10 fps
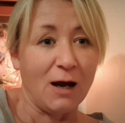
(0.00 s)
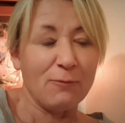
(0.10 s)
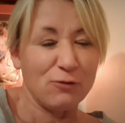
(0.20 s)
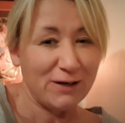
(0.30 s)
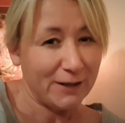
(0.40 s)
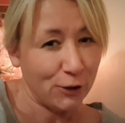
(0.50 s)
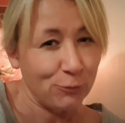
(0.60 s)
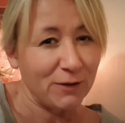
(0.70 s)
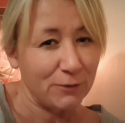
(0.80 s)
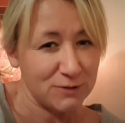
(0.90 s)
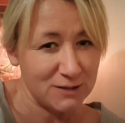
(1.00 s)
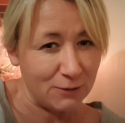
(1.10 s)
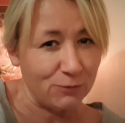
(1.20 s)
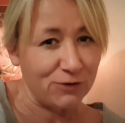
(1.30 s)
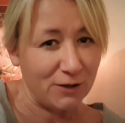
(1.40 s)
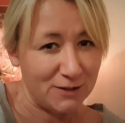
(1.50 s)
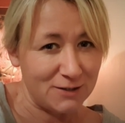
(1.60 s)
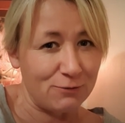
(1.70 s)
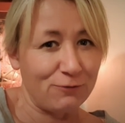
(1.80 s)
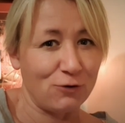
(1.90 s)
I'm really hoping he'll stick with the
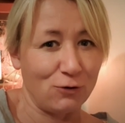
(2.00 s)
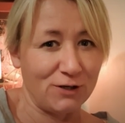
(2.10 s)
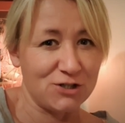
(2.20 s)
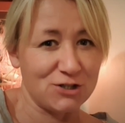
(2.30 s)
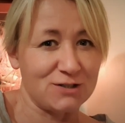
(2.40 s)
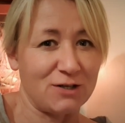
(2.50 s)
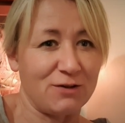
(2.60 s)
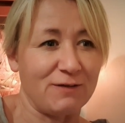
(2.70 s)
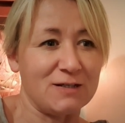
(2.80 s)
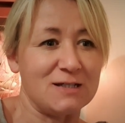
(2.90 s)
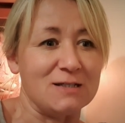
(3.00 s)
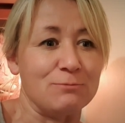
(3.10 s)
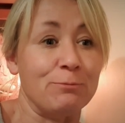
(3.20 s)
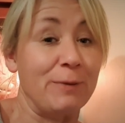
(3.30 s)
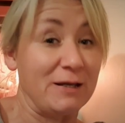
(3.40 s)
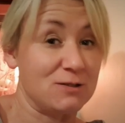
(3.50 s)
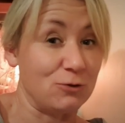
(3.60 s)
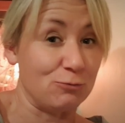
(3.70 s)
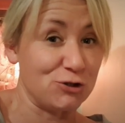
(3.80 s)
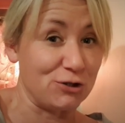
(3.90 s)
idea of college because I think that's his best
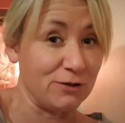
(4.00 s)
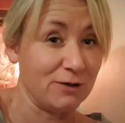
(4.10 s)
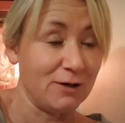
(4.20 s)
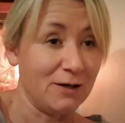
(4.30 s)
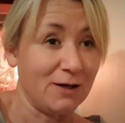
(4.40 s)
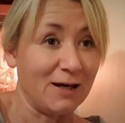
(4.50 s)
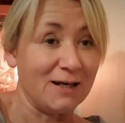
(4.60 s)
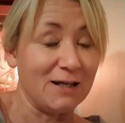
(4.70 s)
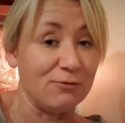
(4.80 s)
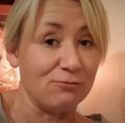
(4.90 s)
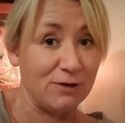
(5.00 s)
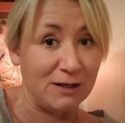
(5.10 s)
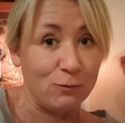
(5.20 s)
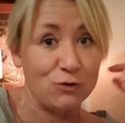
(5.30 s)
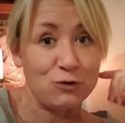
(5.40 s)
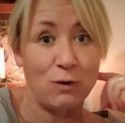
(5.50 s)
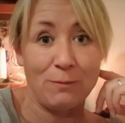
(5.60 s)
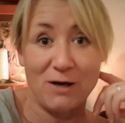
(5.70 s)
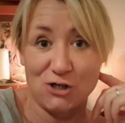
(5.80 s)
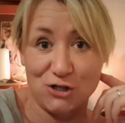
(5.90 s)
option. And he really was quite
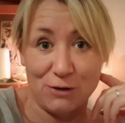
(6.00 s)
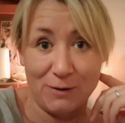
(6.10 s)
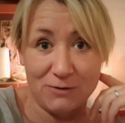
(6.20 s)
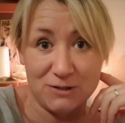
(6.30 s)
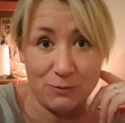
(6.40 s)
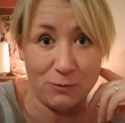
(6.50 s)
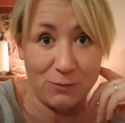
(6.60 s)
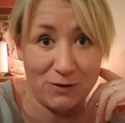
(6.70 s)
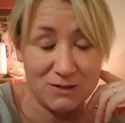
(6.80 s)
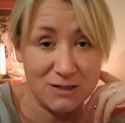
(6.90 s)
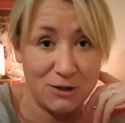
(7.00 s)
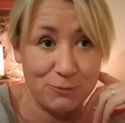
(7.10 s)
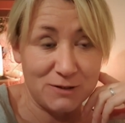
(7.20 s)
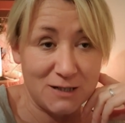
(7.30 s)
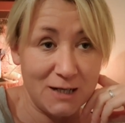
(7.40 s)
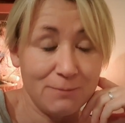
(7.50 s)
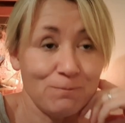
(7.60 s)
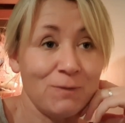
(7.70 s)
passionate about it when we went to the open day.